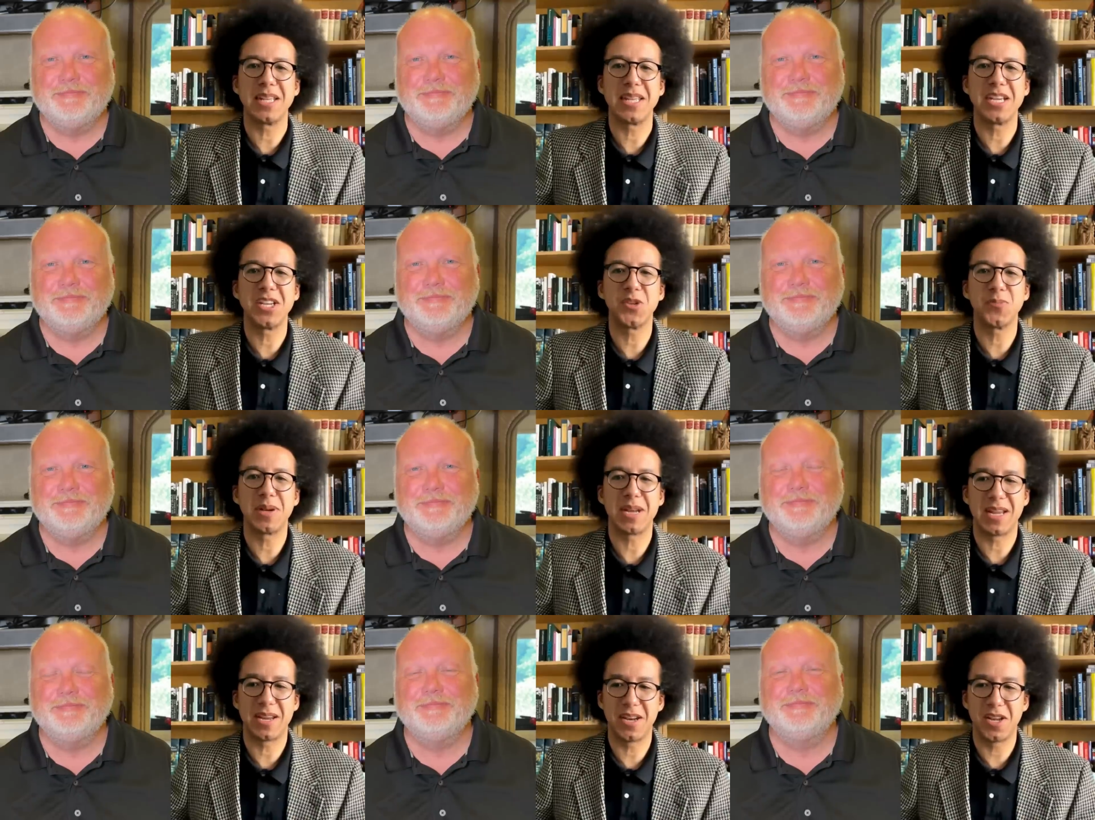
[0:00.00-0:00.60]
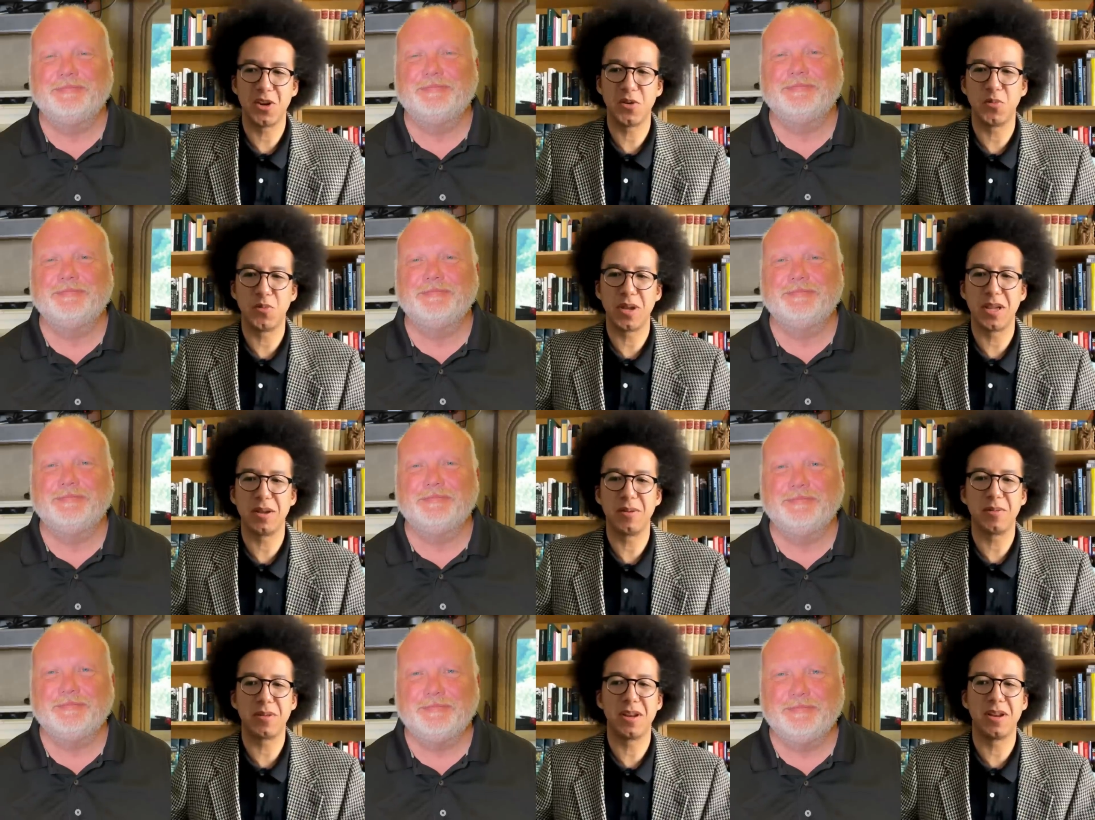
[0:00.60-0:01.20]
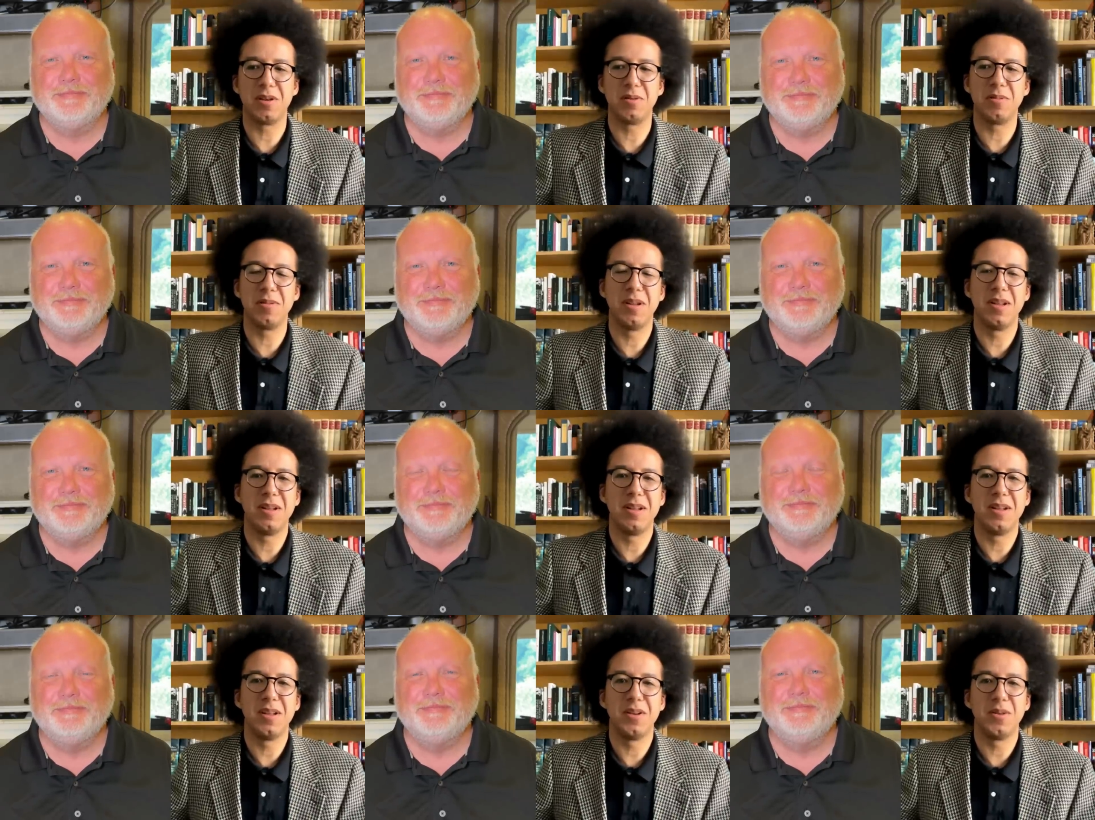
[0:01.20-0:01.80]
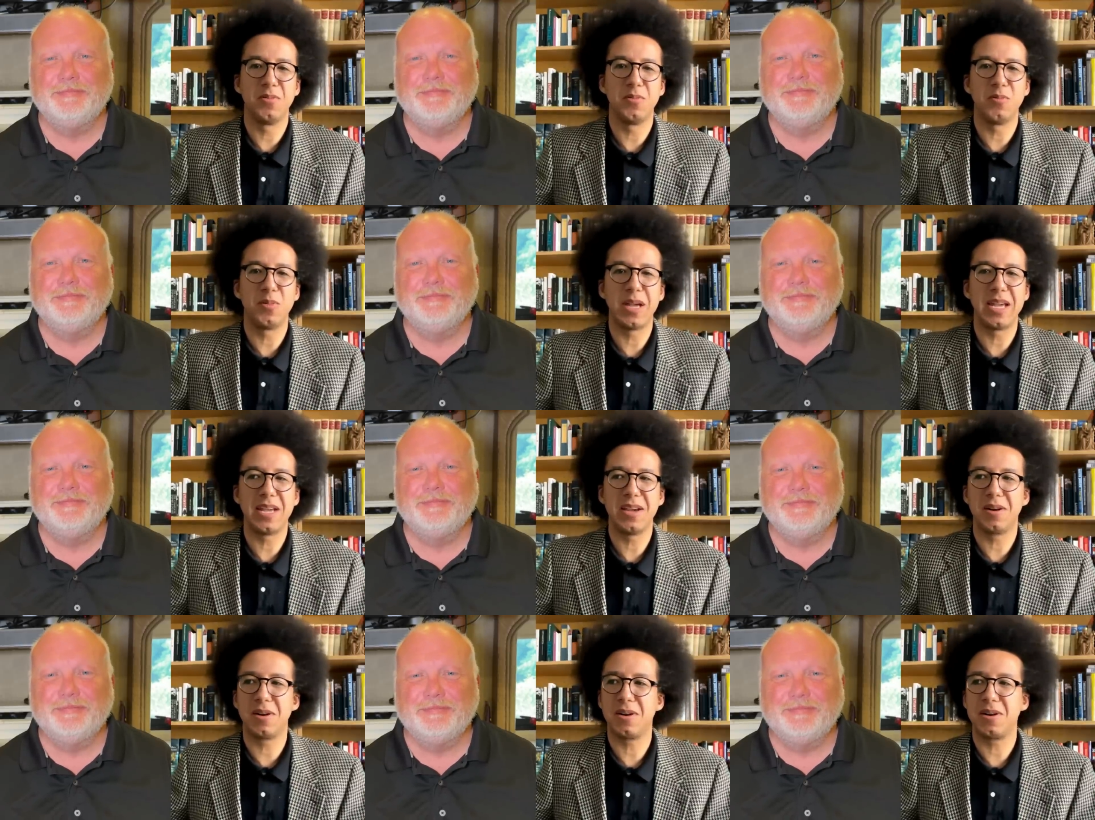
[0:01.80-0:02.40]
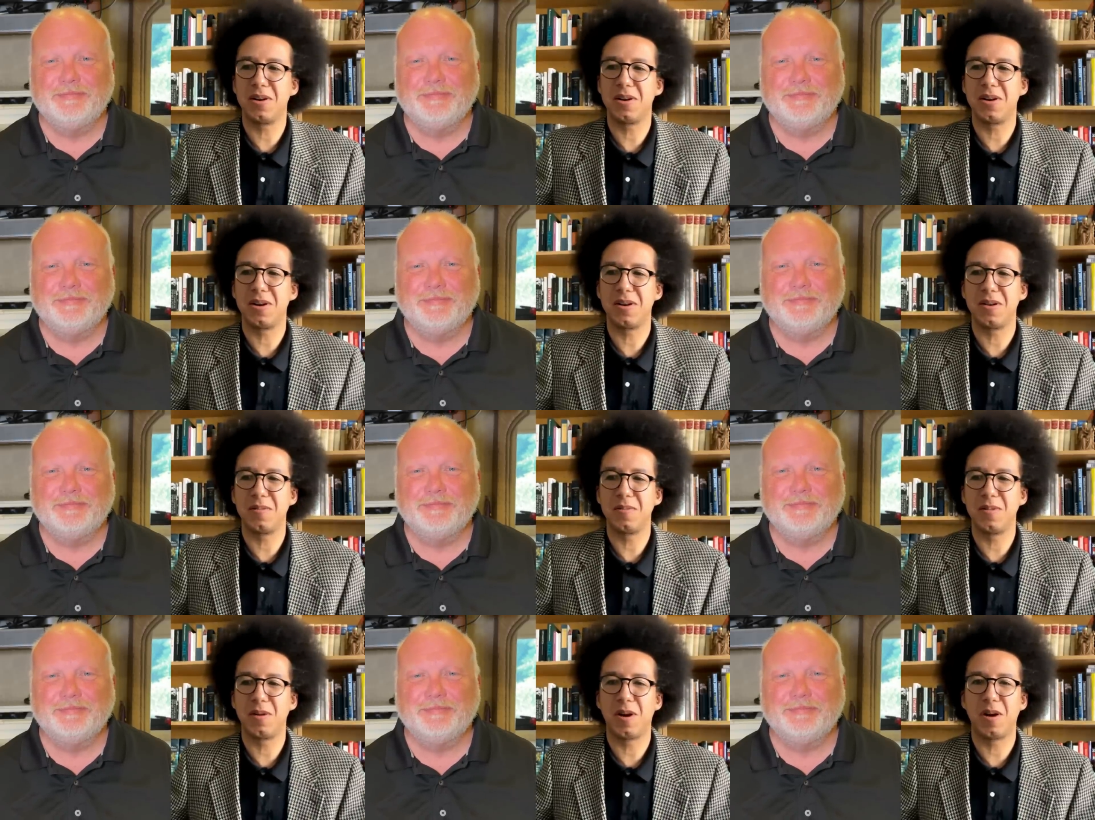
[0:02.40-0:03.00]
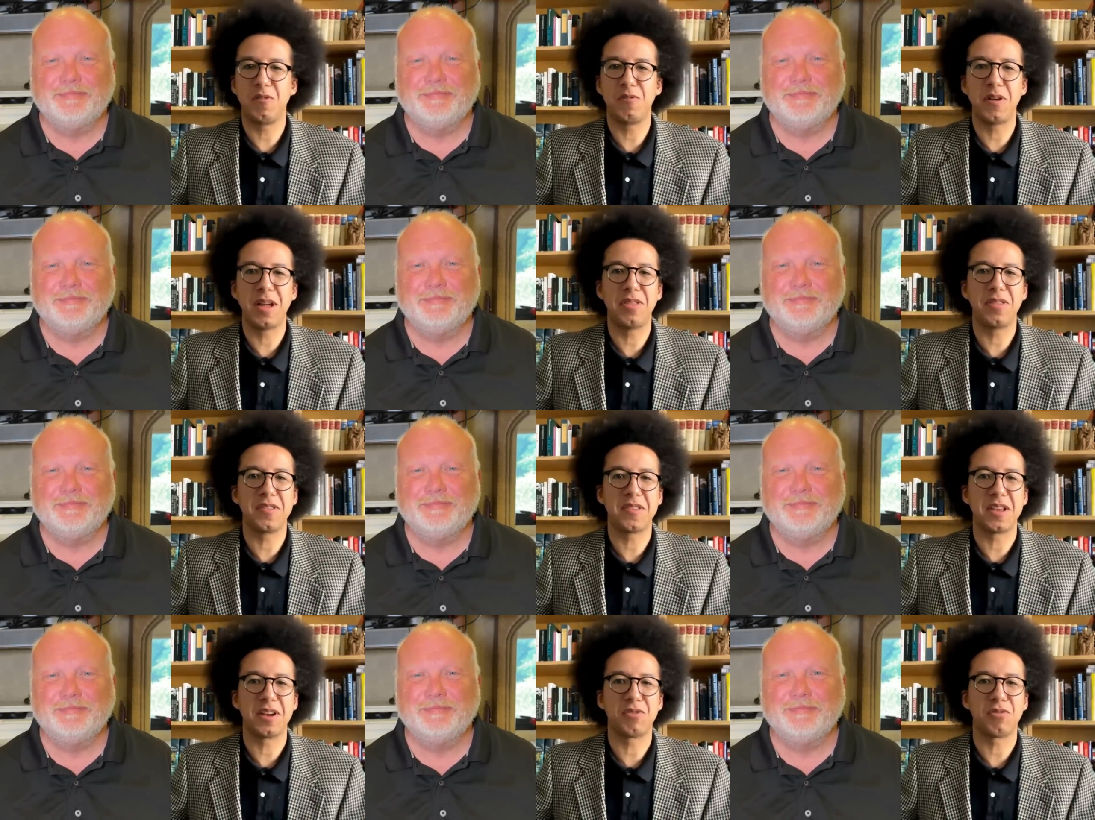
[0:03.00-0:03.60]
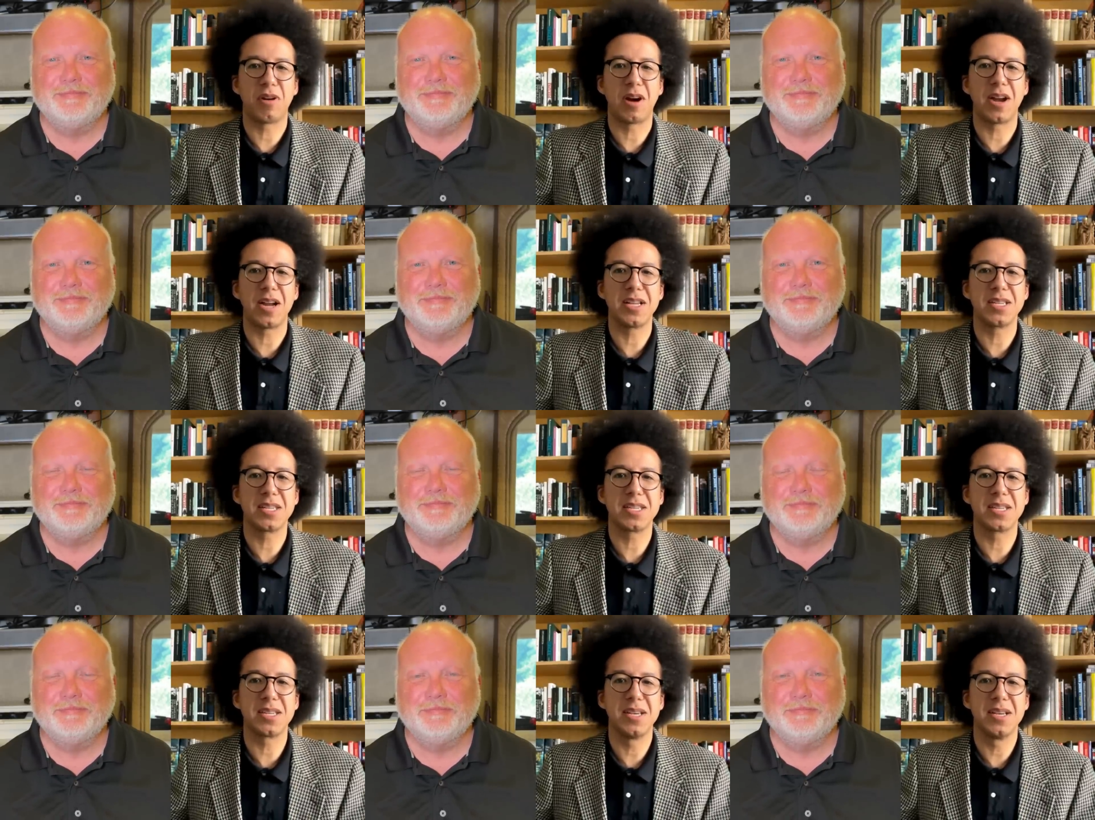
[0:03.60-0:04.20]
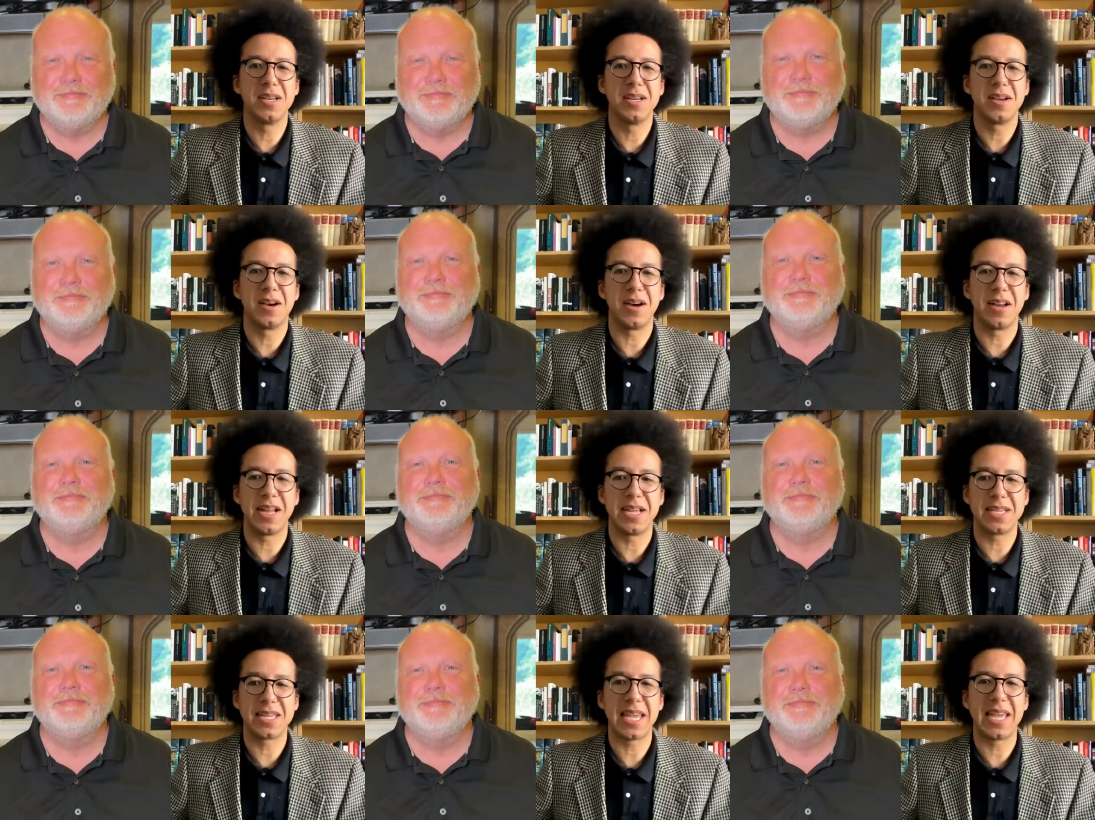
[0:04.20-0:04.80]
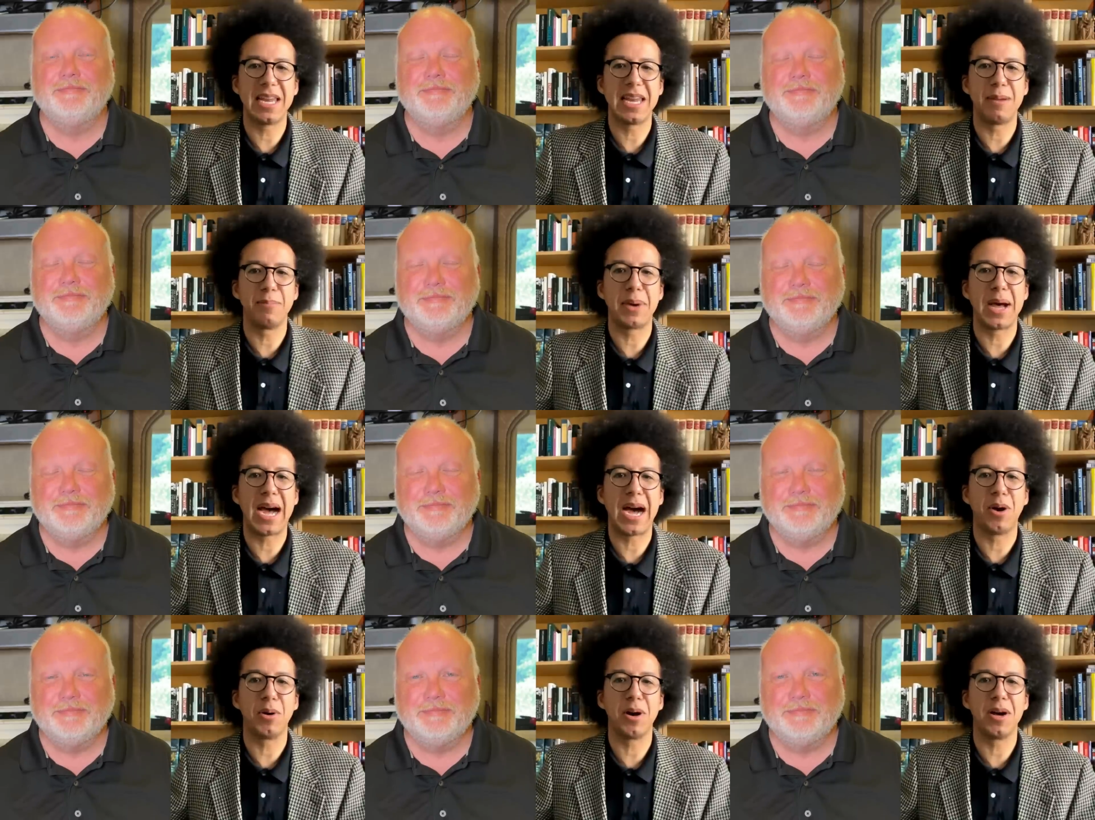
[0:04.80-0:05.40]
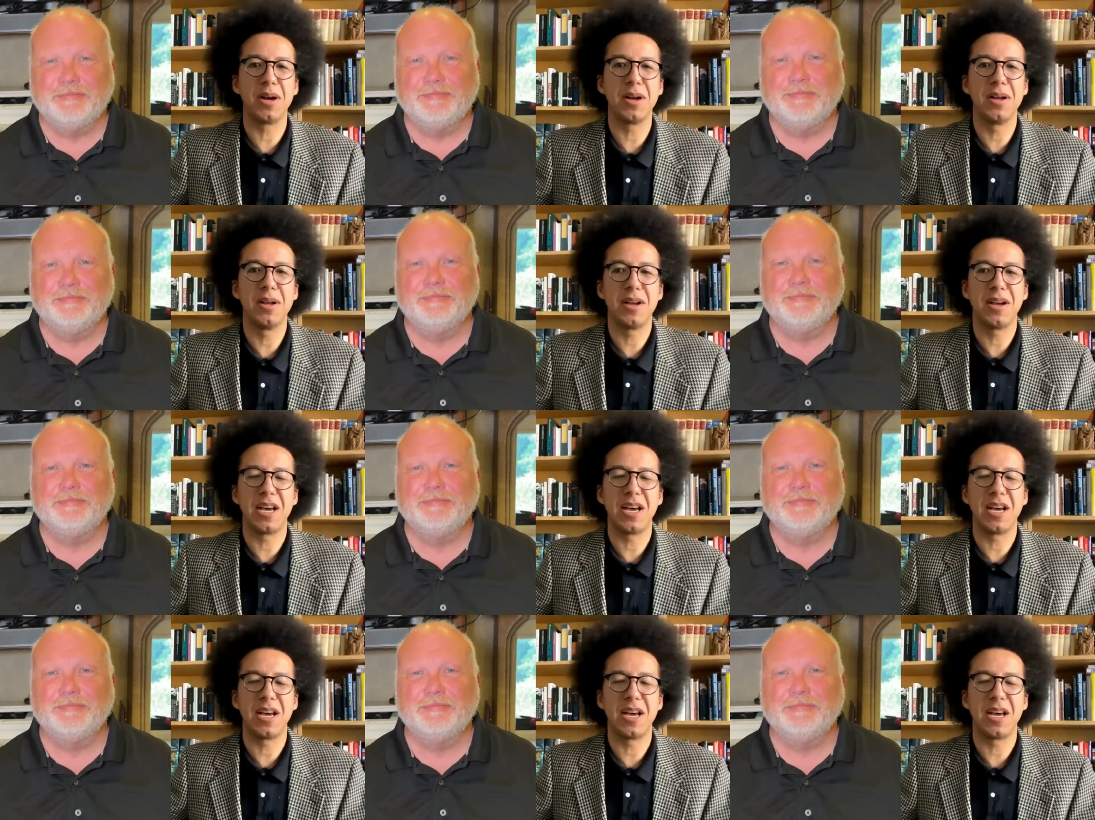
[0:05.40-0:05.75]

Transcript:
Speaker 1: They should be like, no, we you know, we are our faith is in Christ and his healing power.